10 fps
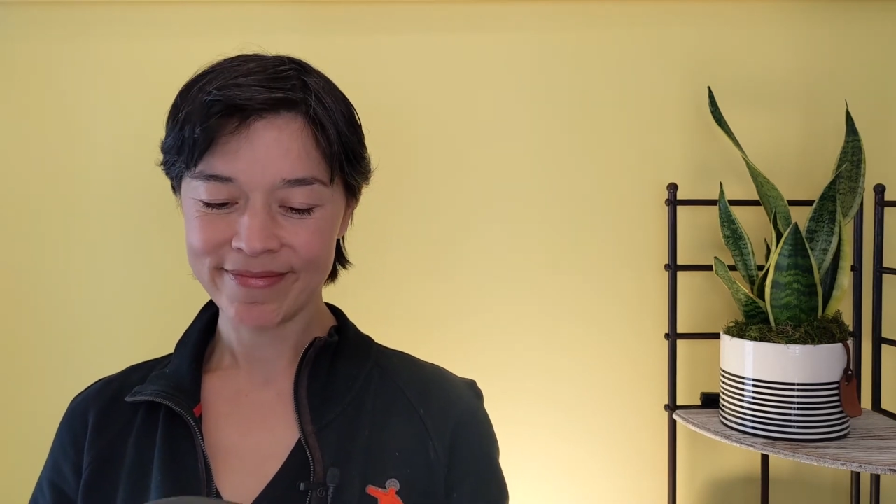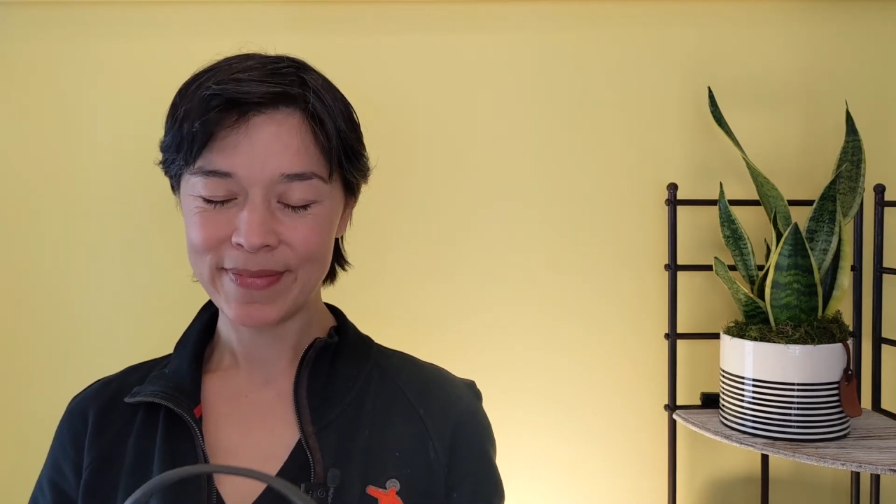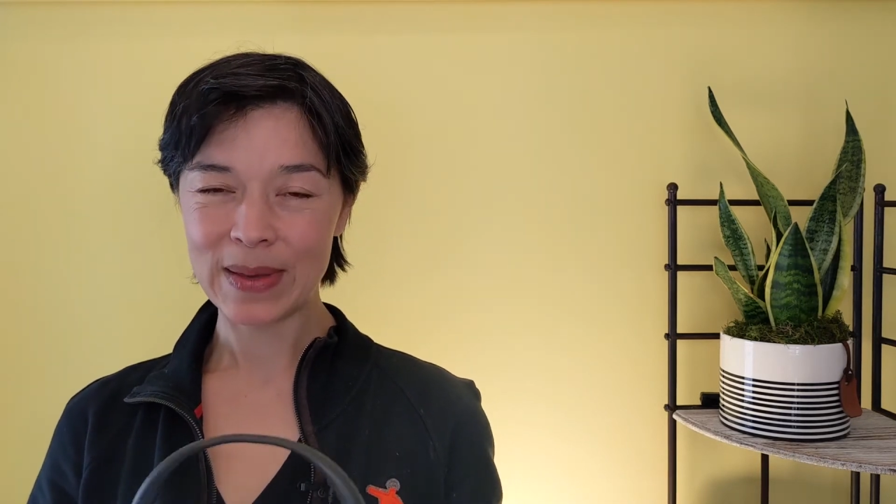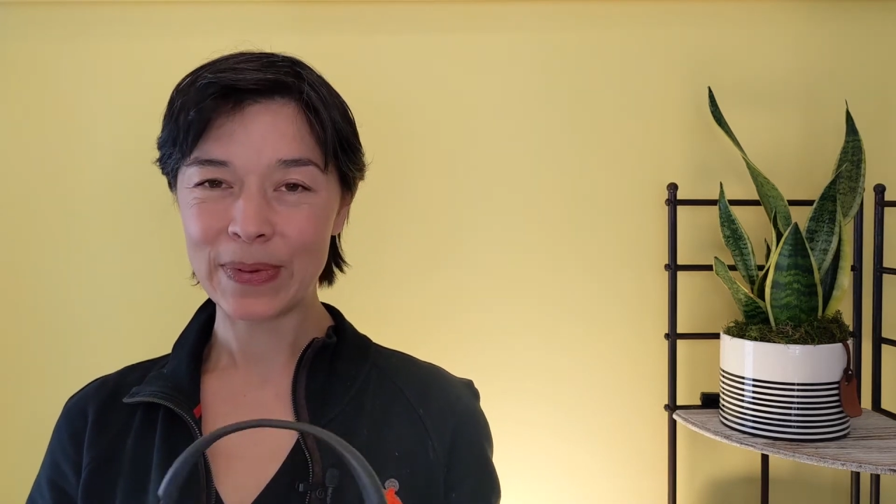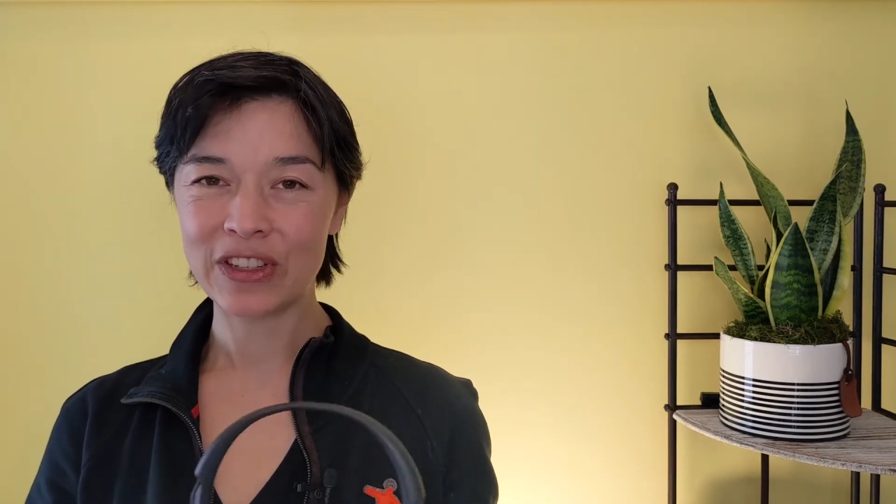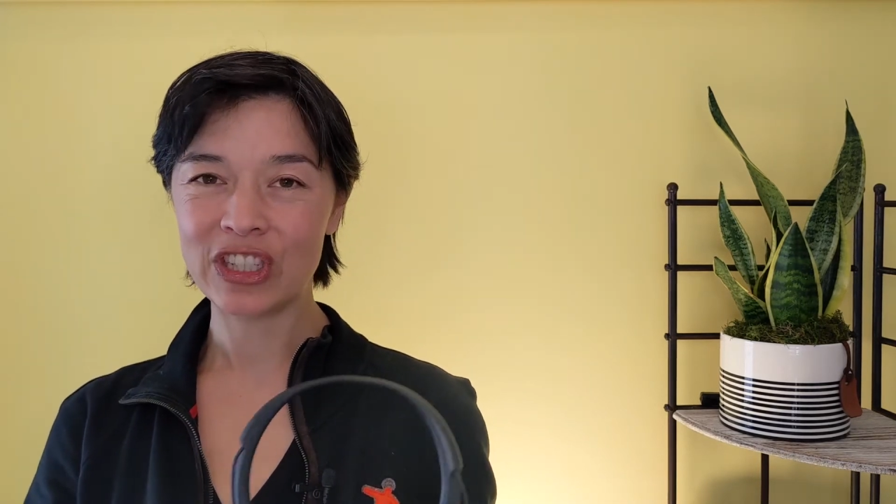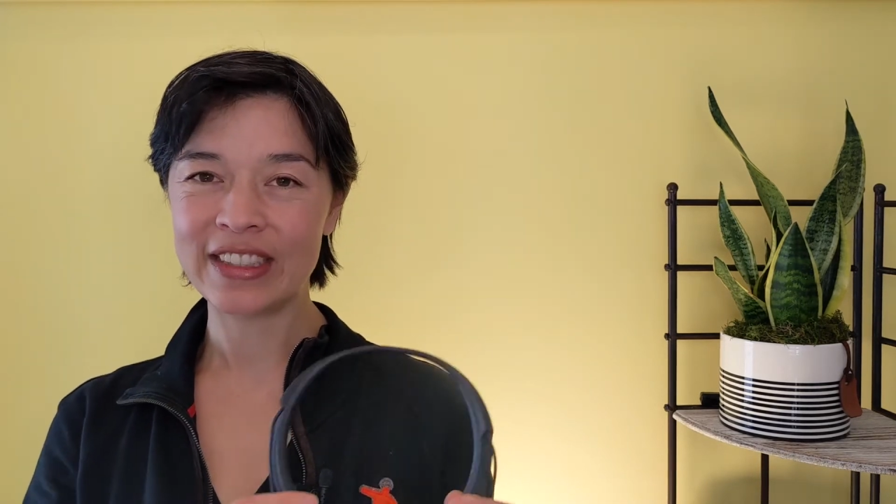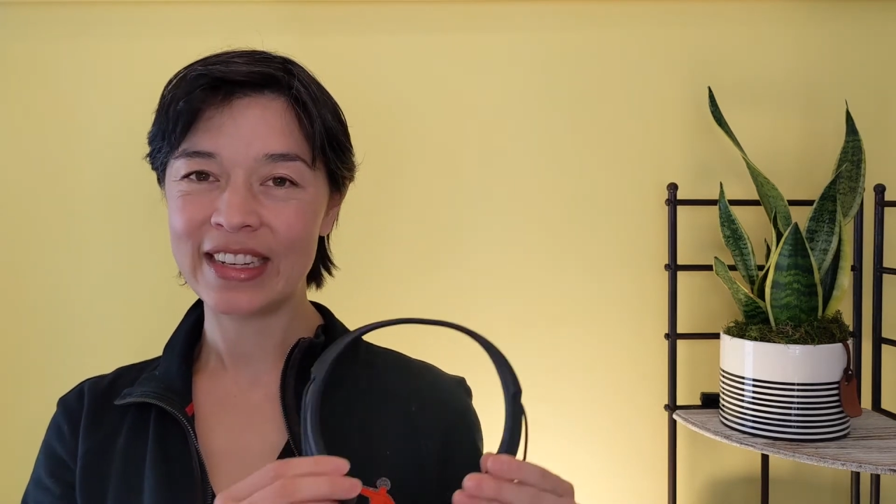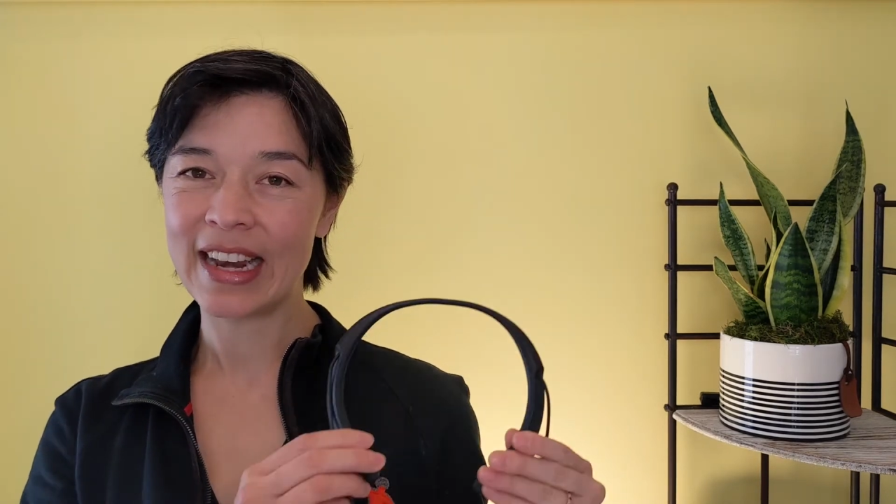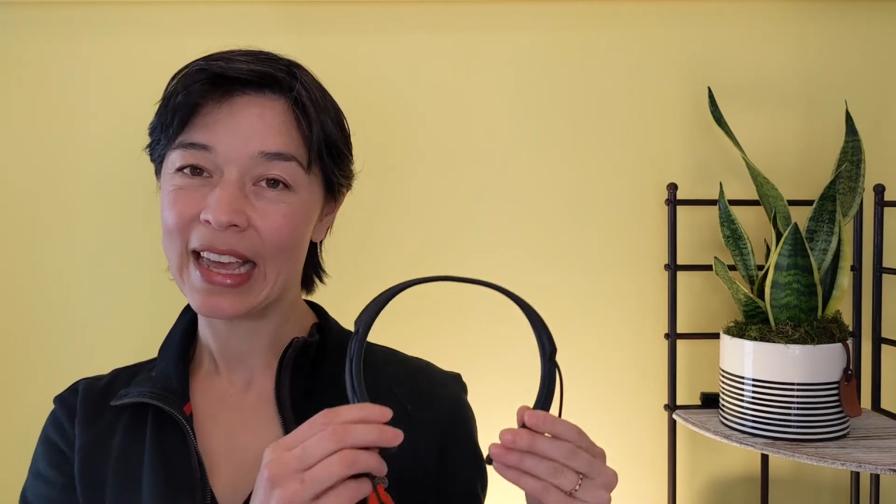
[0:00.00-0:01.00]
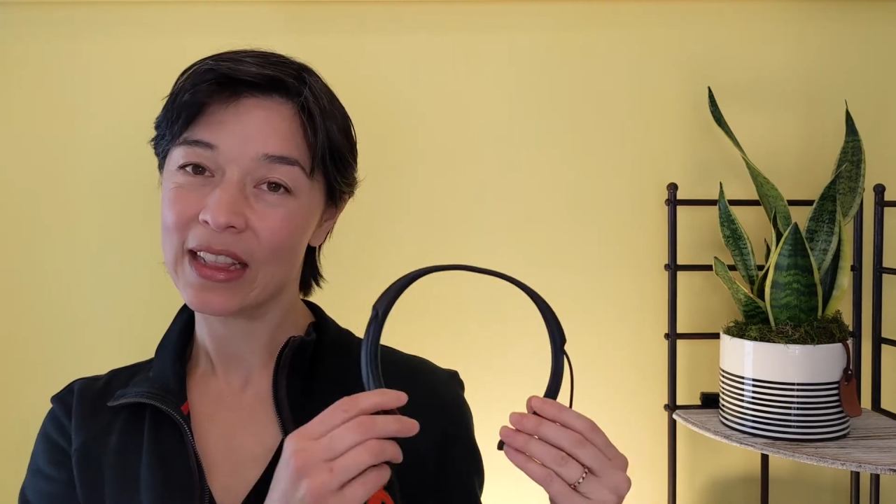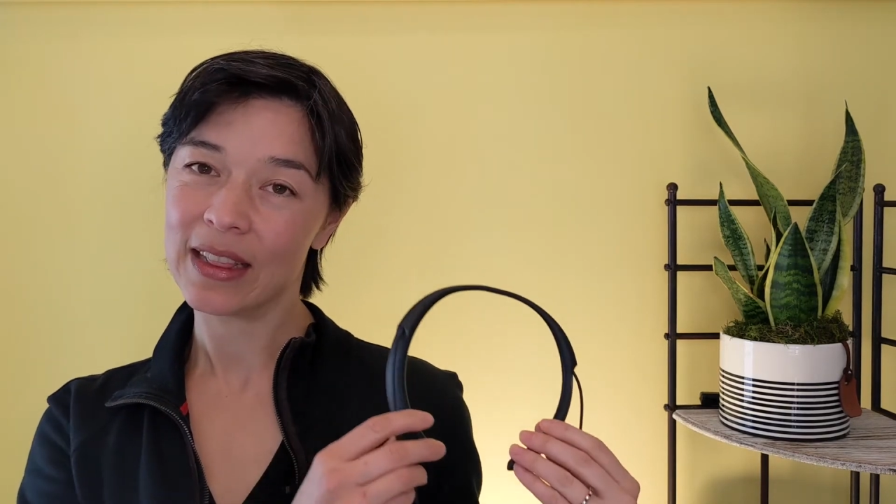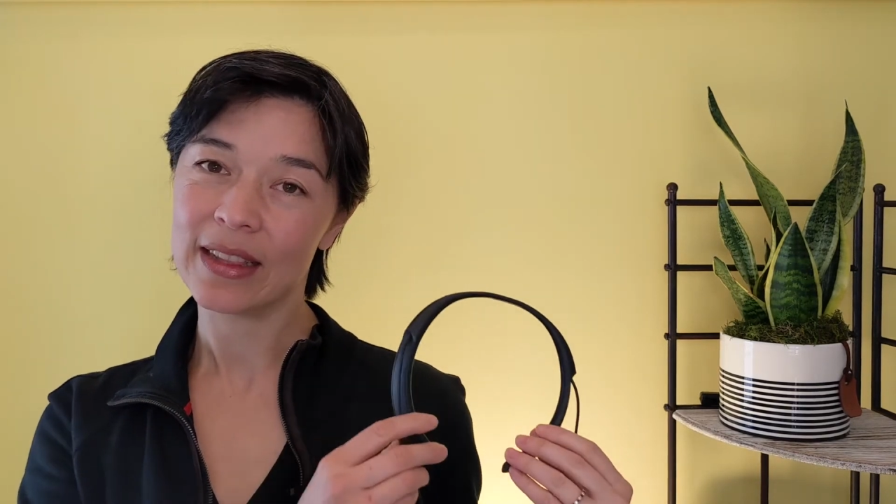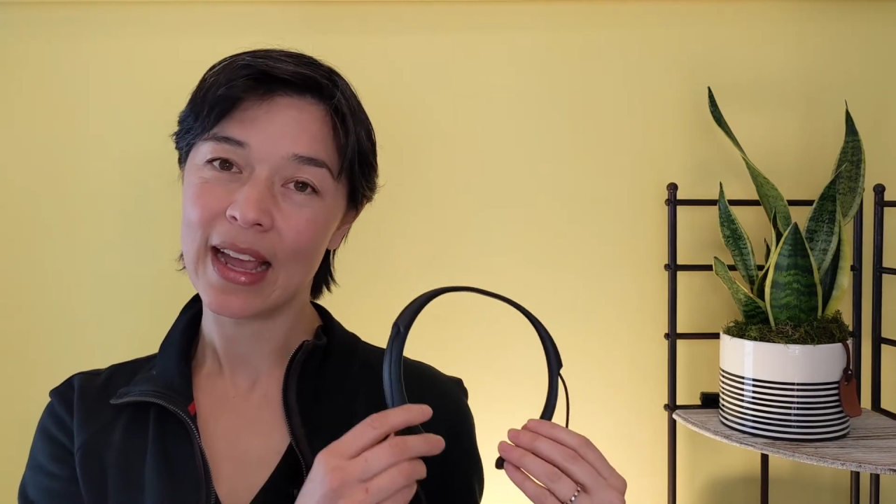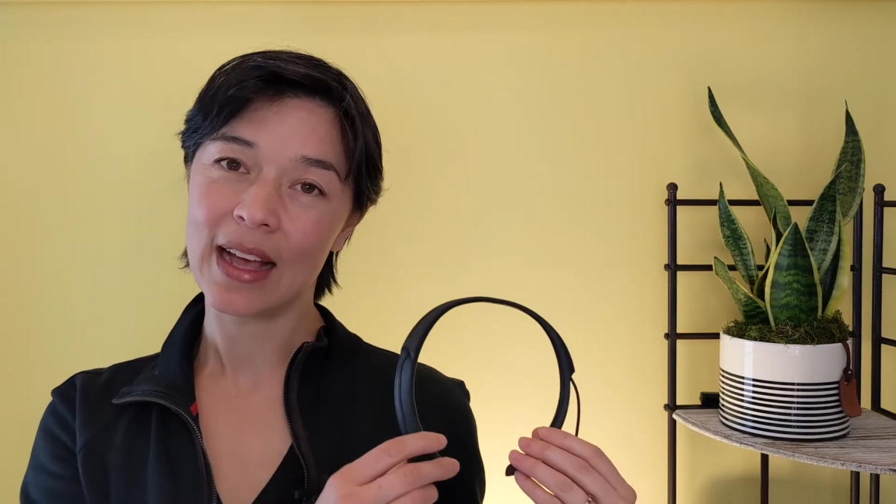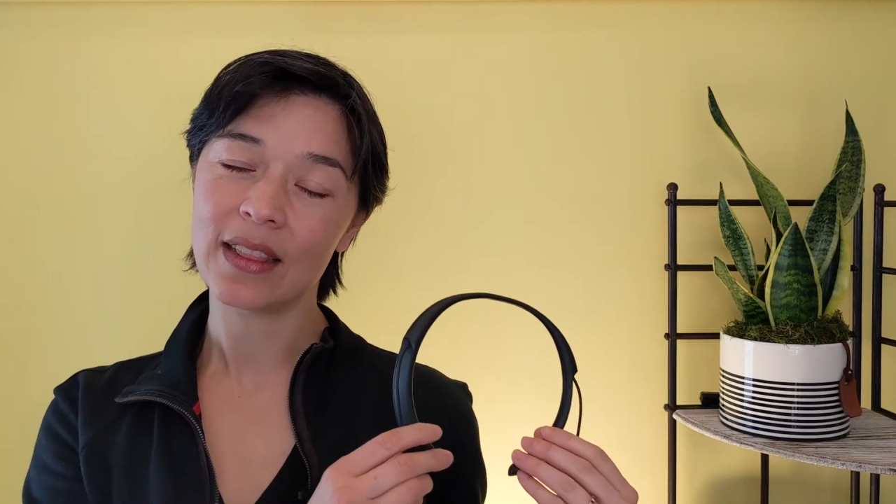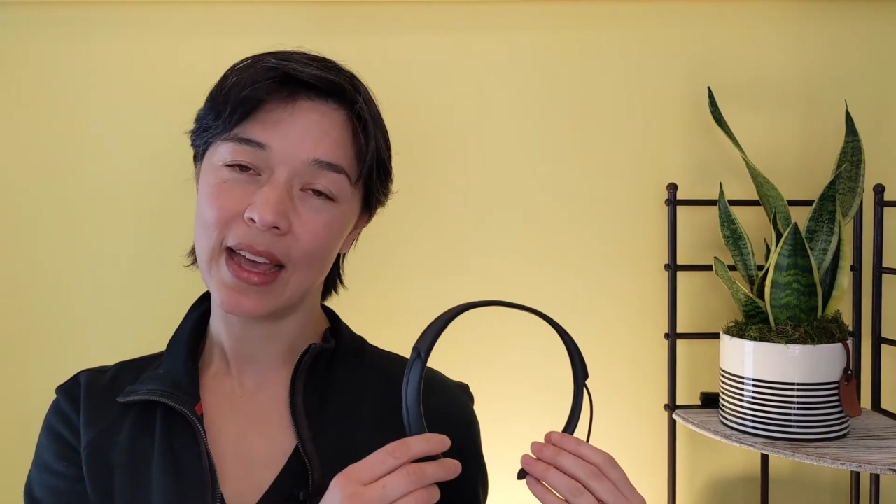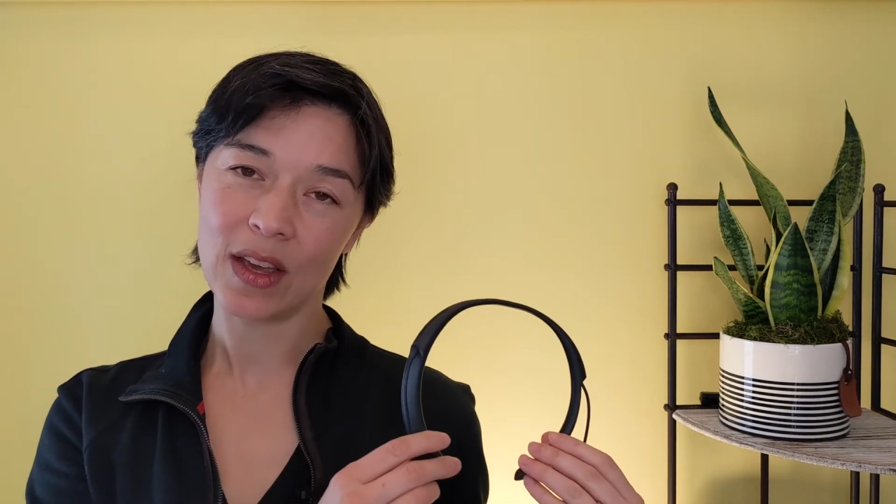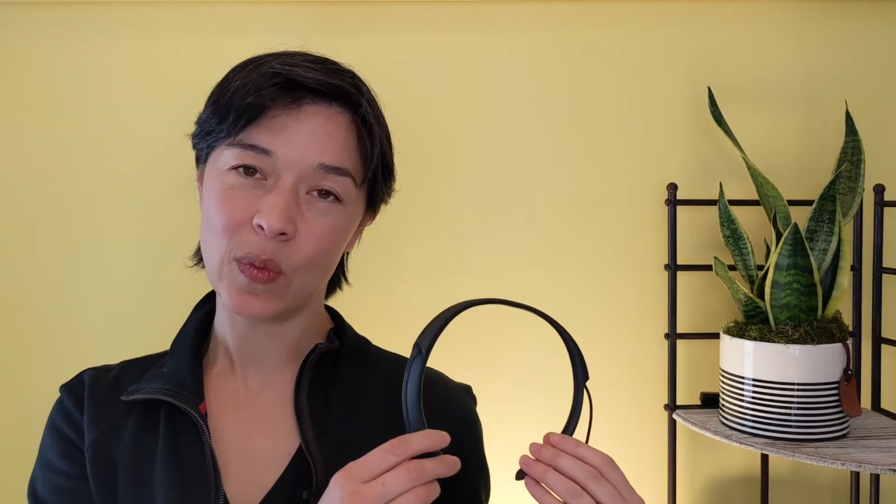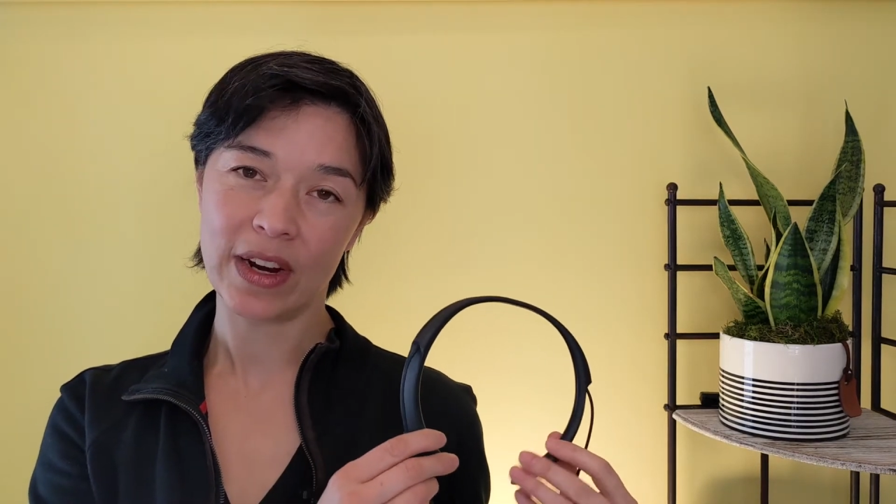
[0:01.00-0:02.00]
People just did not
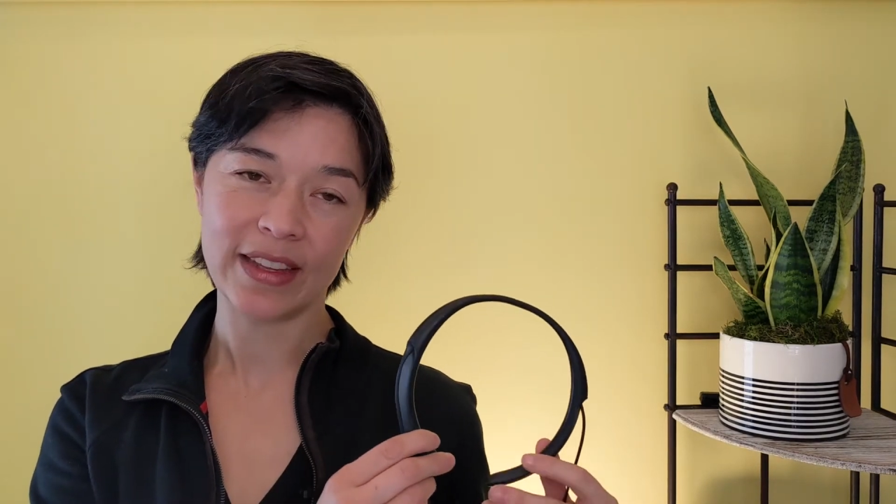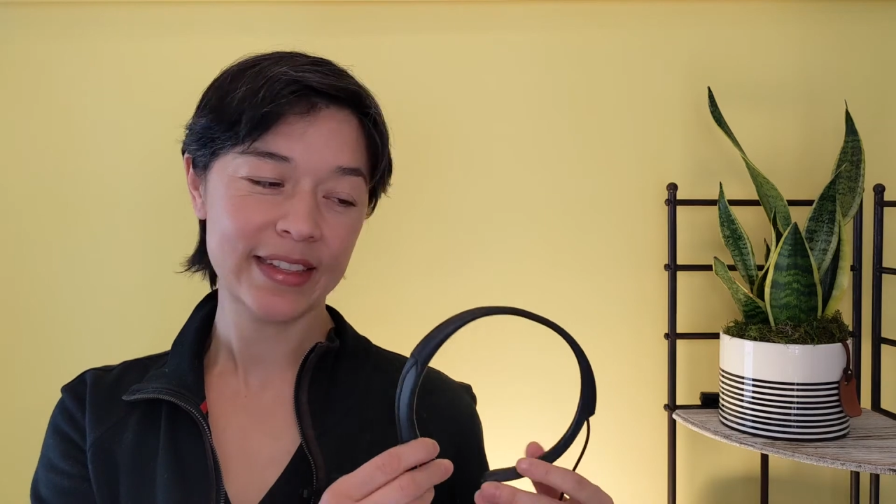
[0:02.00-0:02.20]
like wearing